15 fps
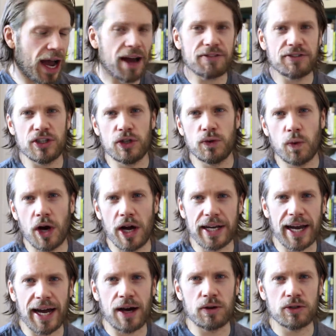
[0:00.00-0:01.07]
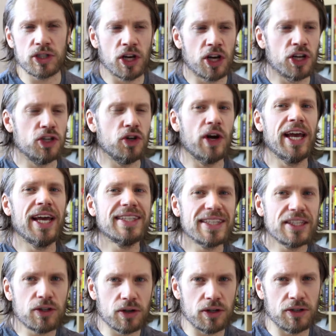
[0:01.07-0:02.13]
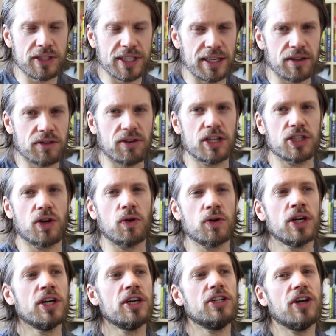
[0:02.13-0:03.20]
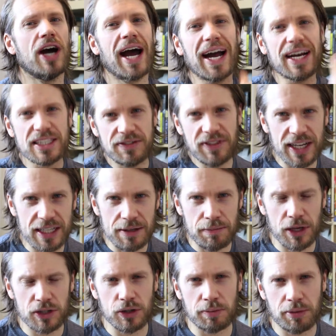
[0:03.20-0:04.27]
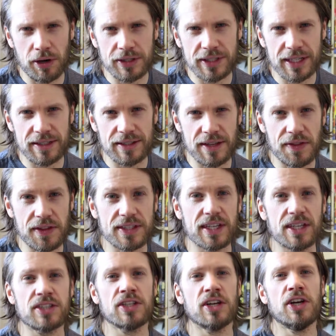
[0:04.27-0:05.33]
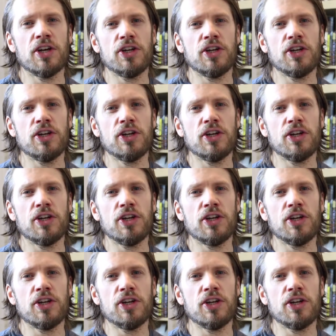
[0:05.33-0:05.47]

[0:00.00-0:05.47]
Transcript: after you work out, you're hitting your leucine threshold, you're activating muscle protein synthesis,